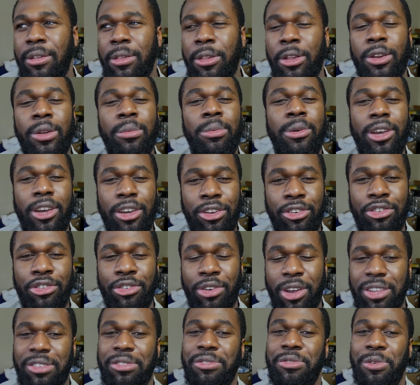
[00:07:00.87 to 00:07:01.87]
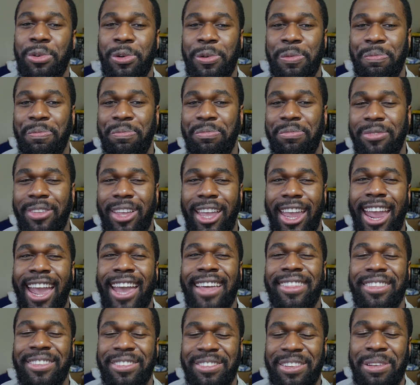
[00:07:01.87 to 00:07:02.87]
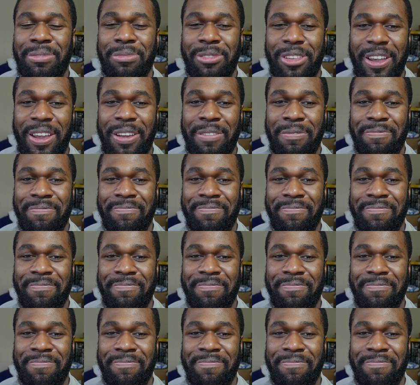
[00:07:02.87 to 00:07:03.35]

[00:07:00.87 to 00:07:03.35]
a little bit unstressful at the same time.